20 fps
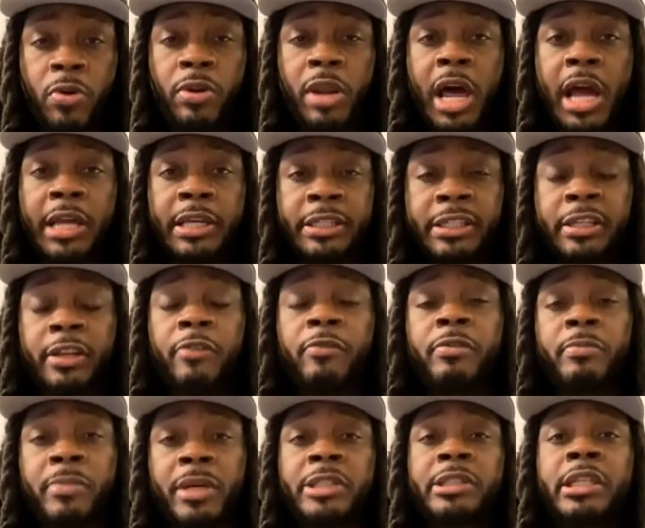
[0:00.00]
live each and every
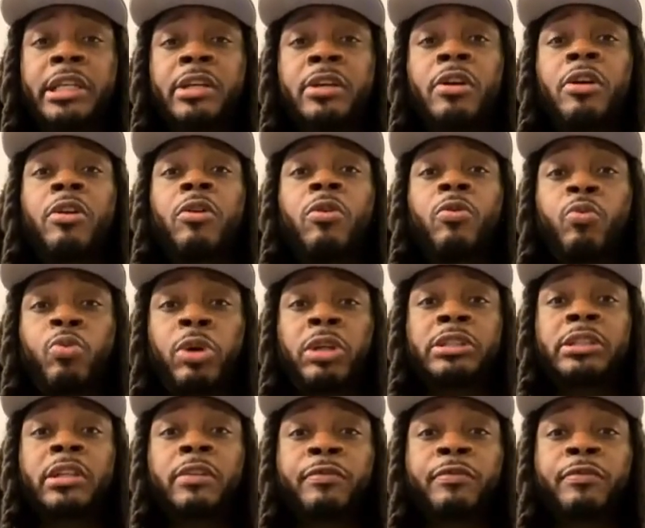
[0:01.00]
Monday, Wednesday,